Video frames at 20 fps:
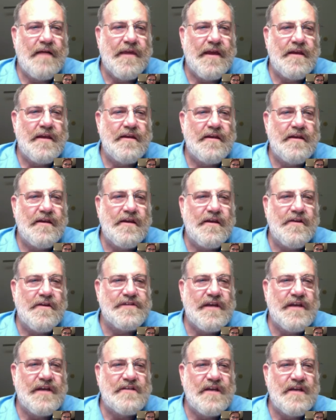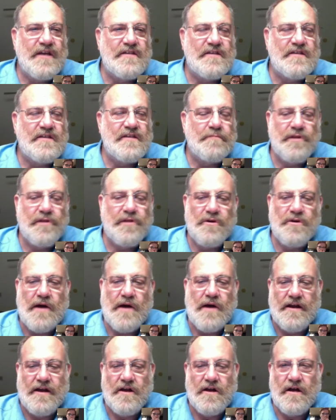and you'll see it's a blue
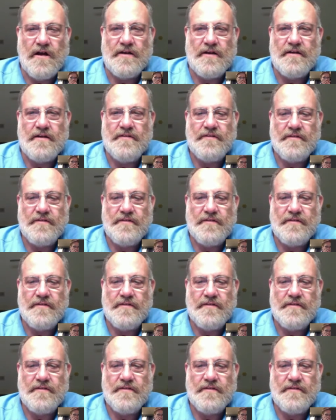icon.